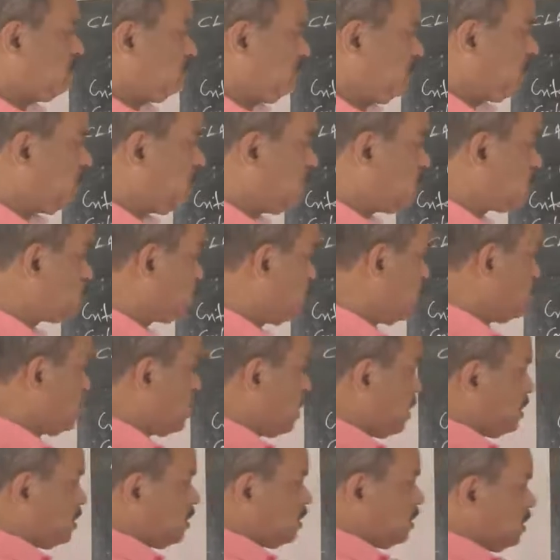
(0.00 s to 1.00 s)
we can say
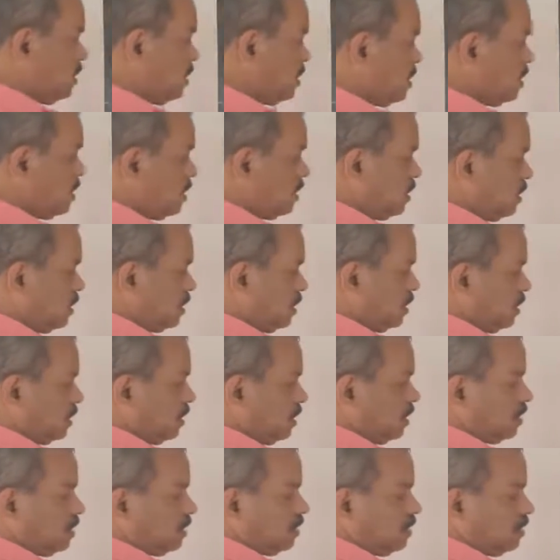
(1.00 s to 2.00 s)
that
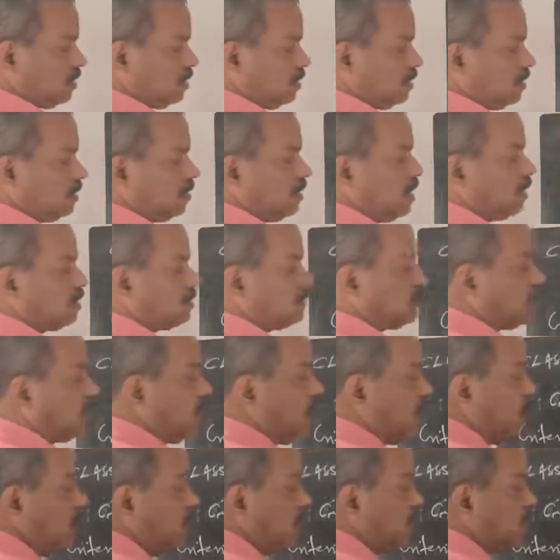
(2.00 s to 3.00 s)
the
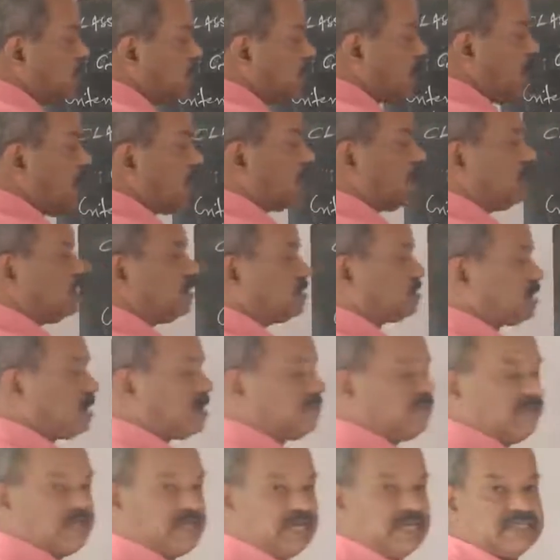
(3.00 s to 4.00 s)
three triangles are,
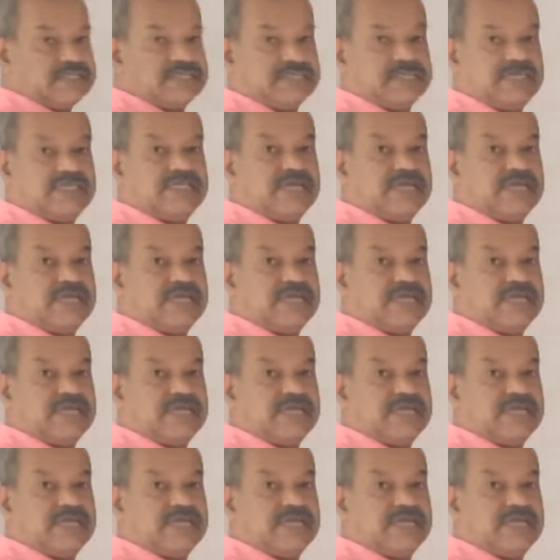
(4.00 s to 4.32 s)
we can see